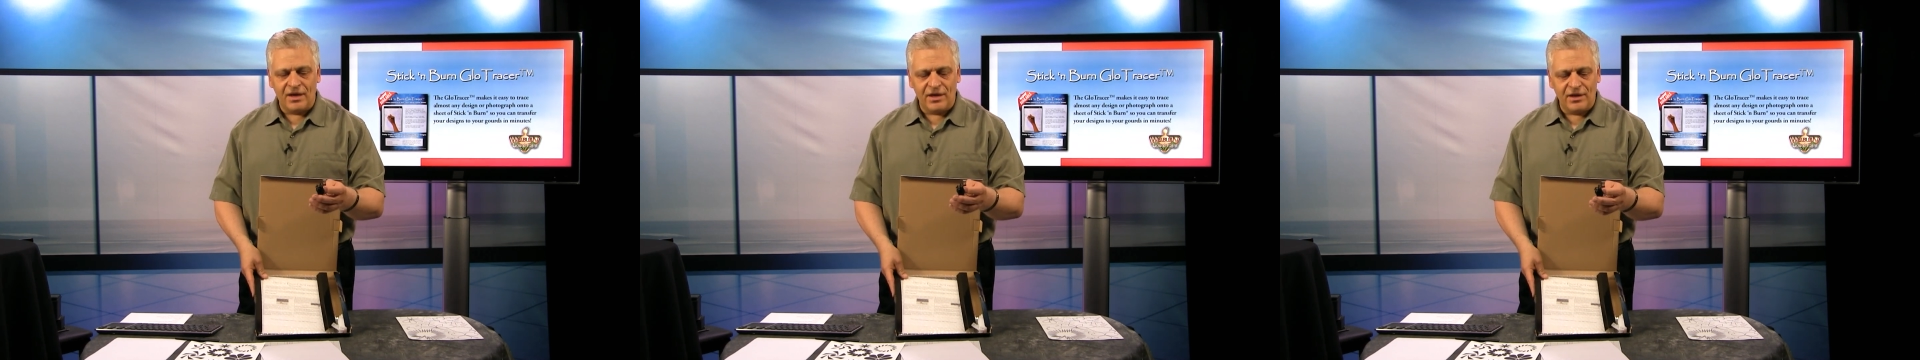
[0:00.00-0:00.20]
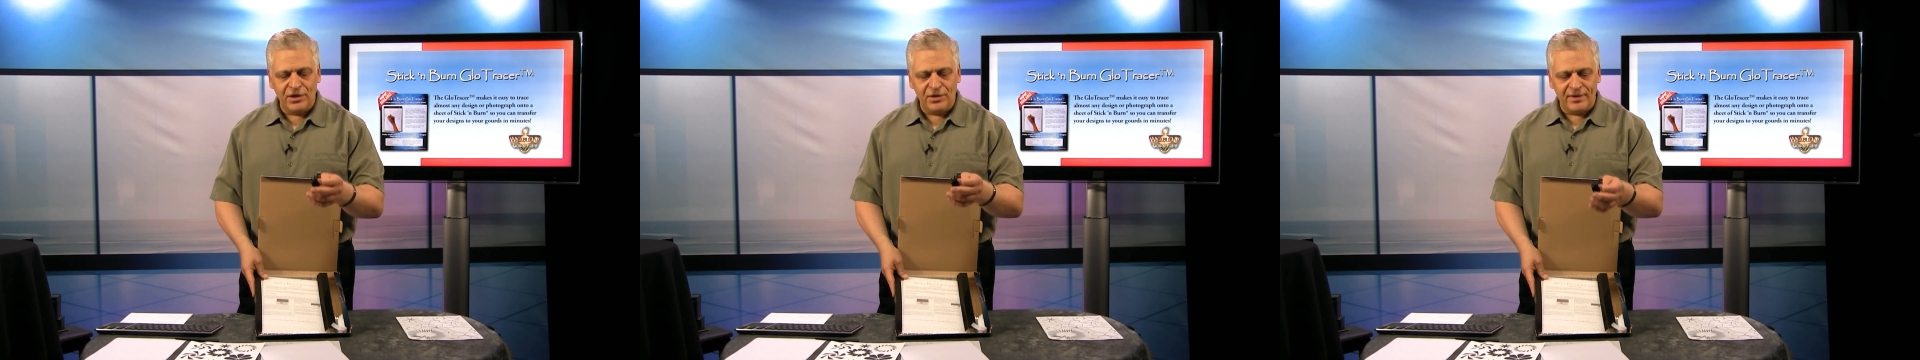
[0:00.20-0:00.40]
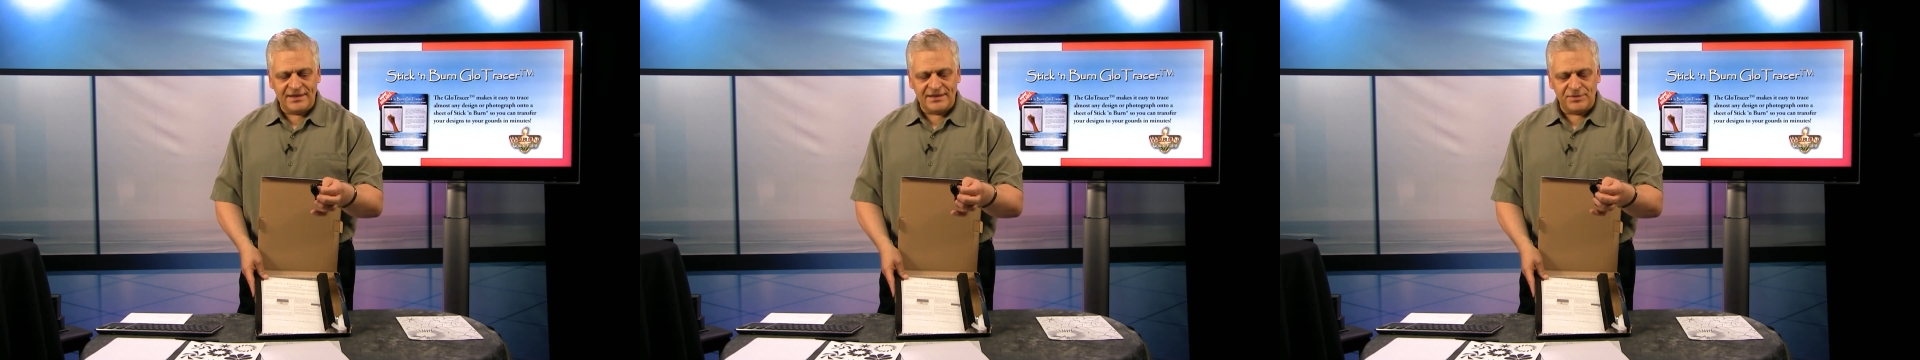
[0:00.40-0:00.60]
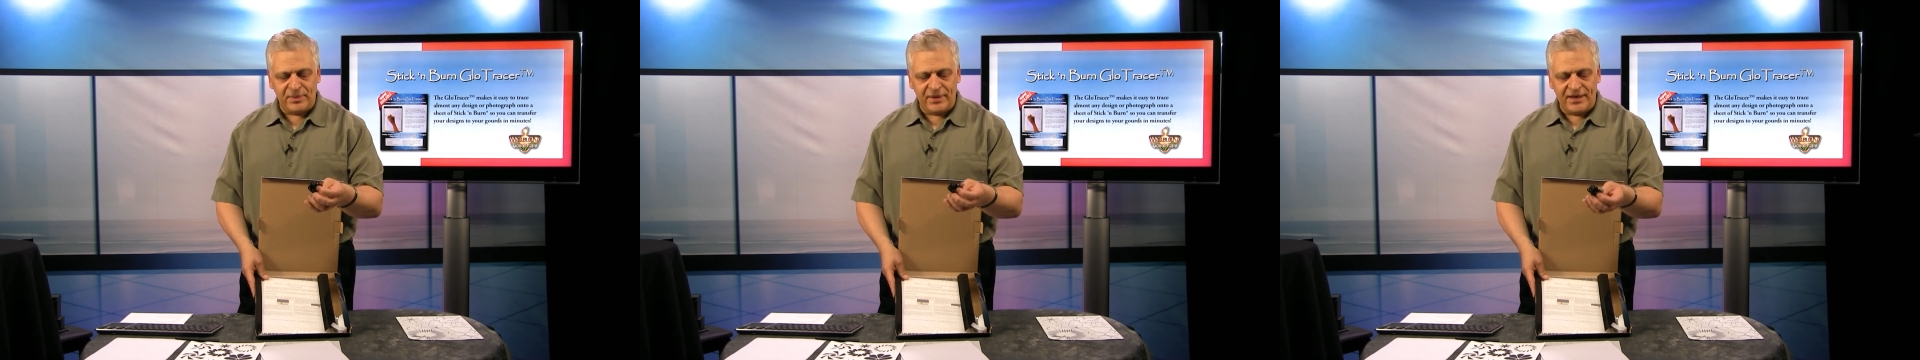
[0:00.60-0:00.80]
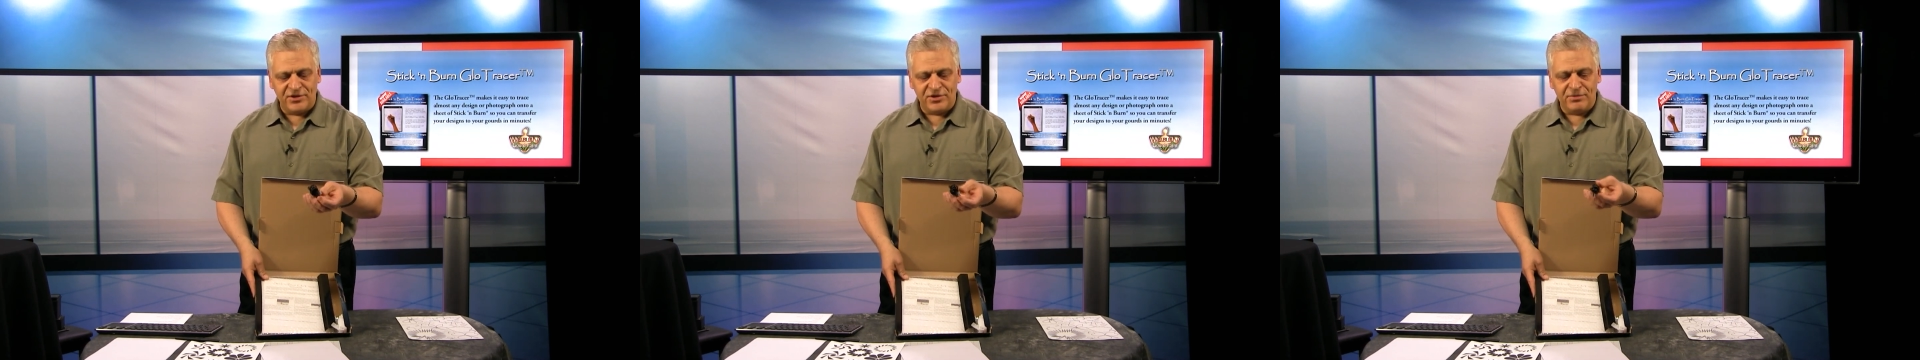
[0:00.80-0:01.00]

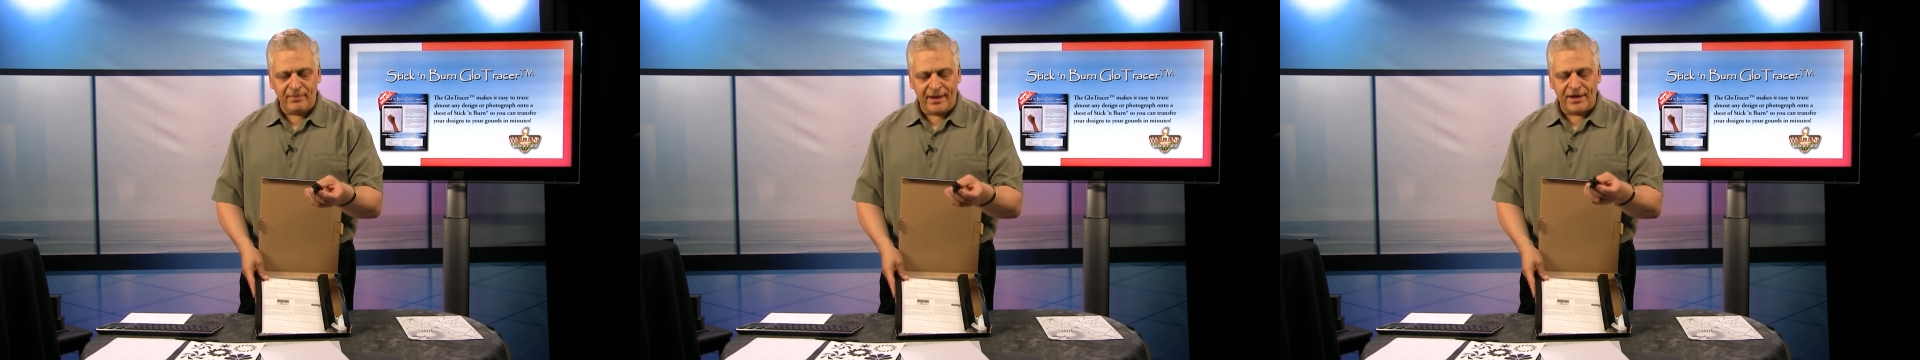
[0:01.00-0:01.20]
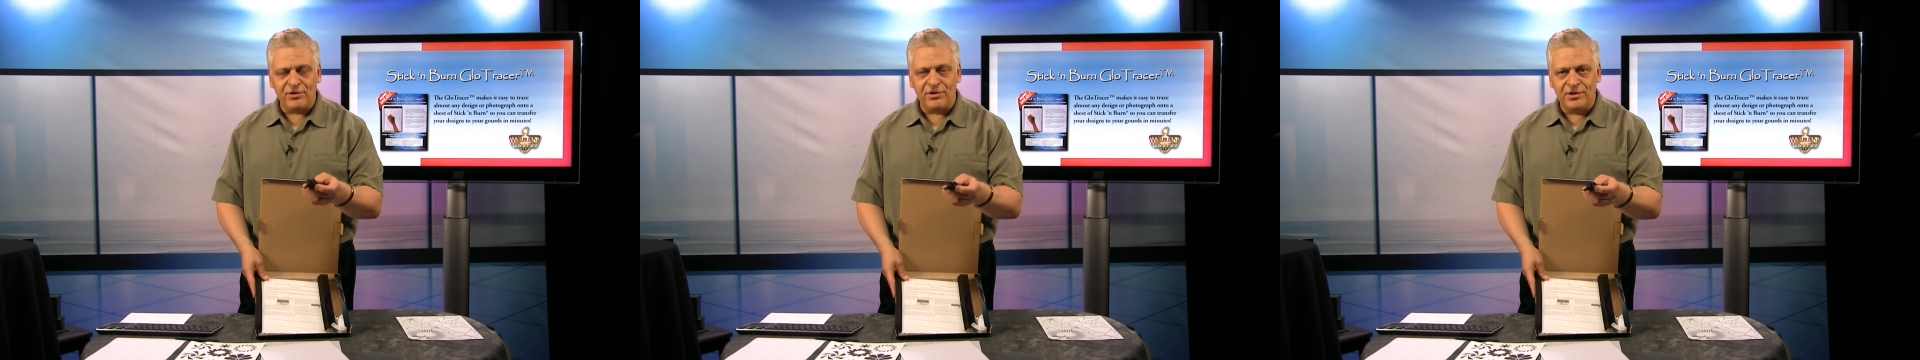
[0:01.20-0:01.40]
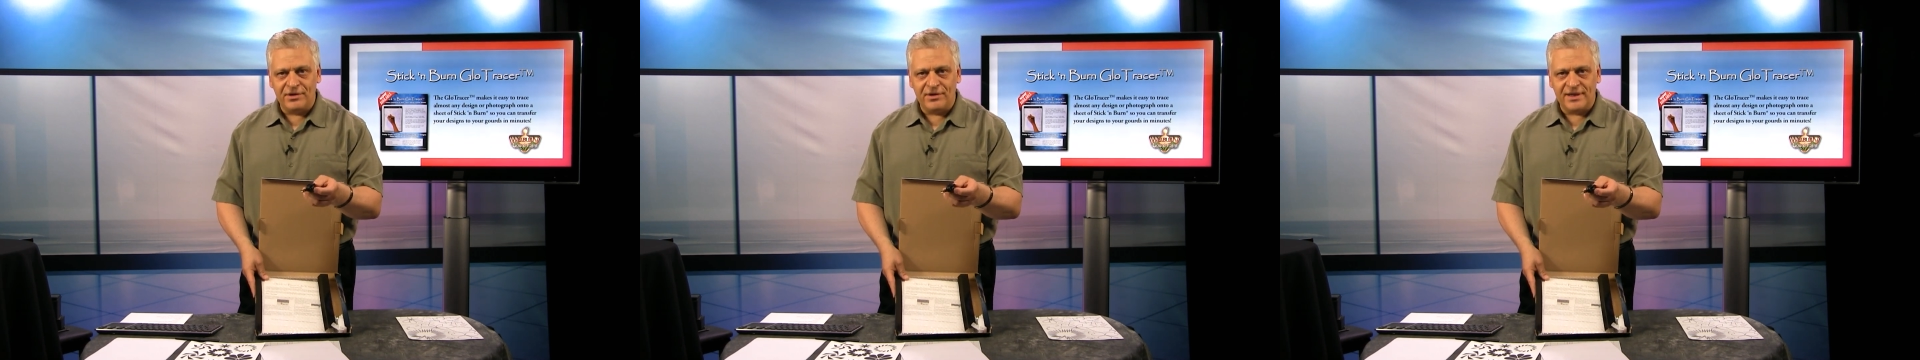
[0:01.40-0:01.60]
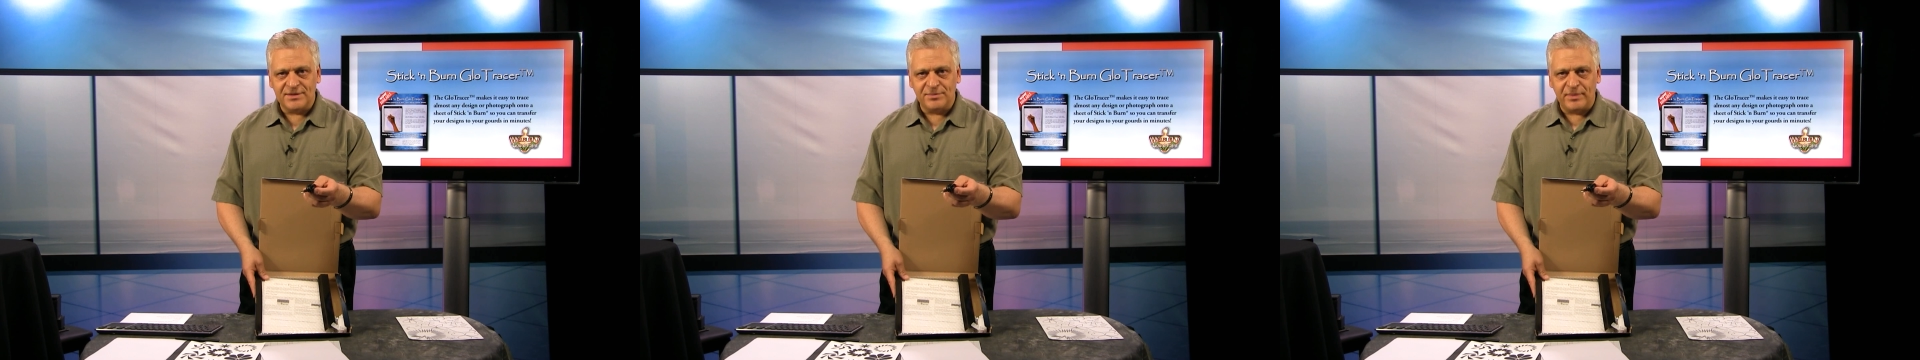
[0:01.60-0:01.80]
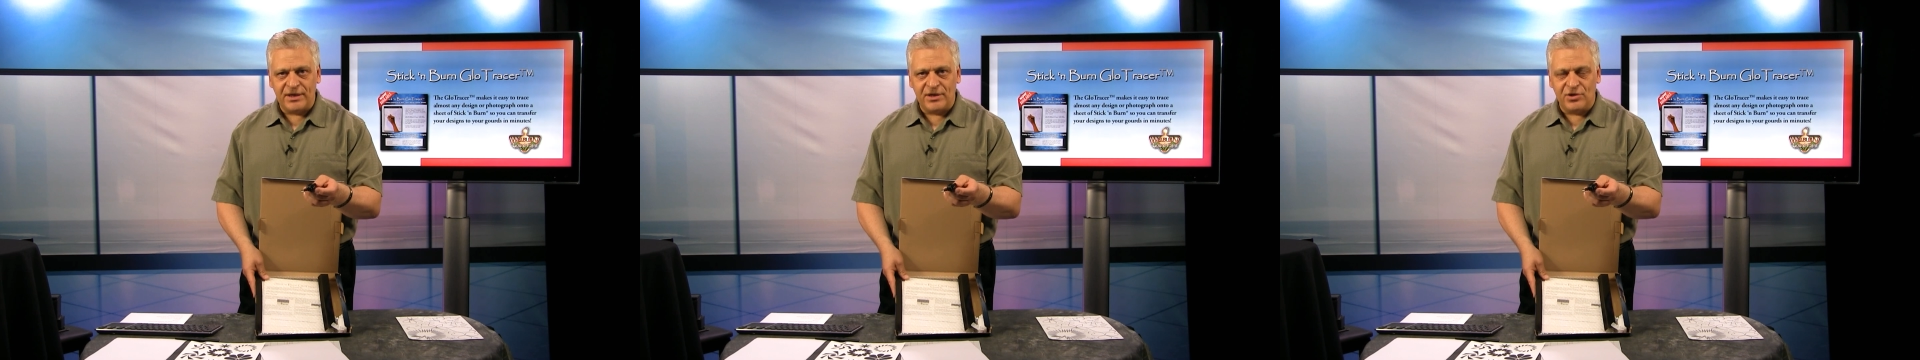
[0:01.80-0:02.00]
USB to micro
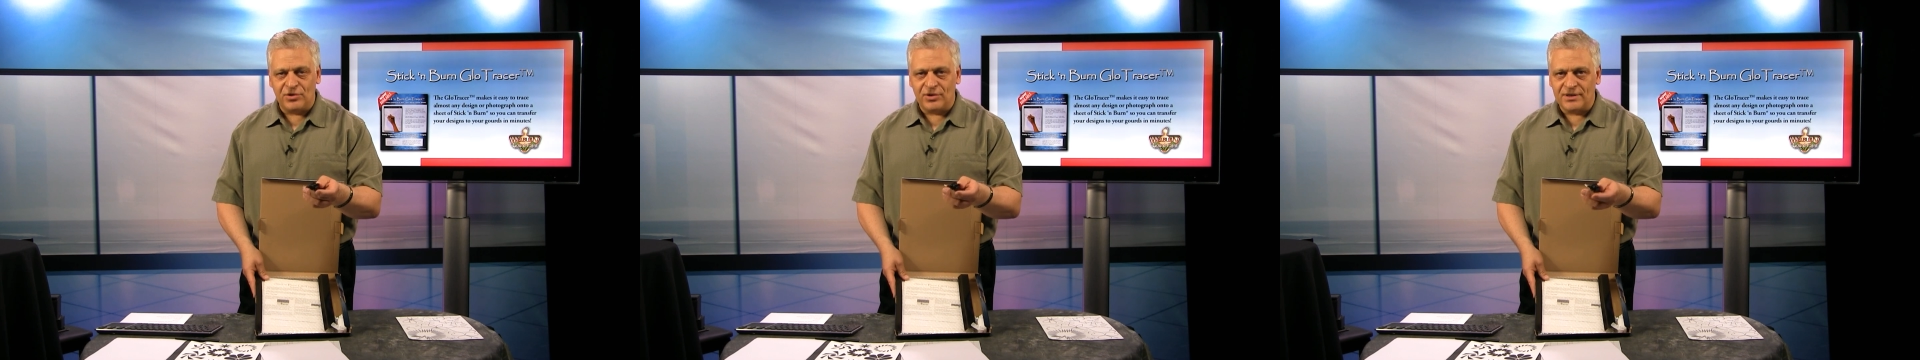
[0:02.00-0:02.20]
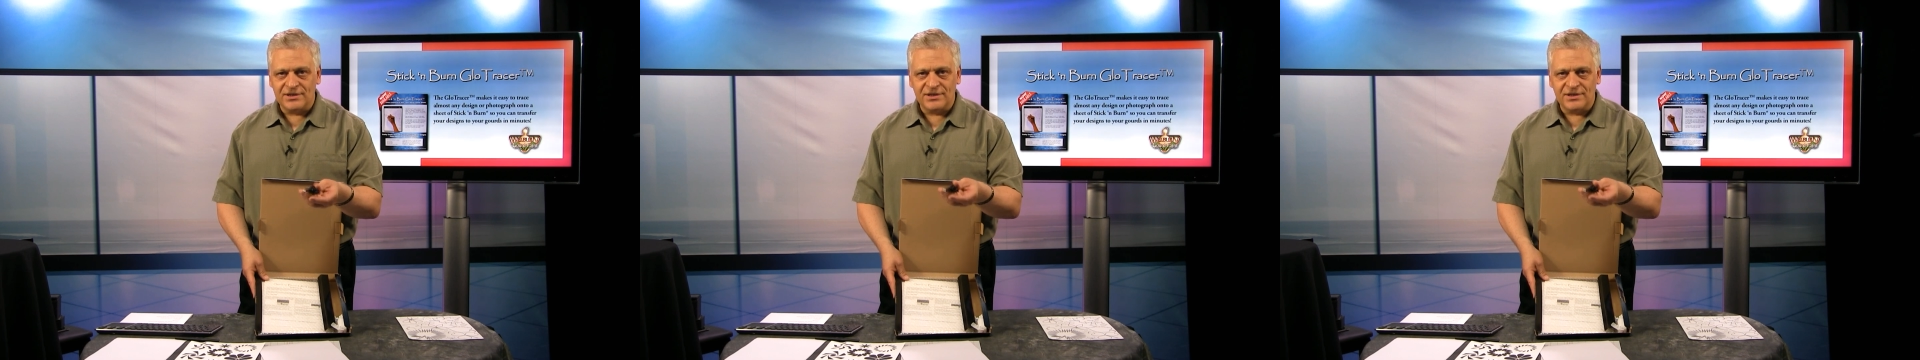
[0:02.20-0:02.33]
USB cord,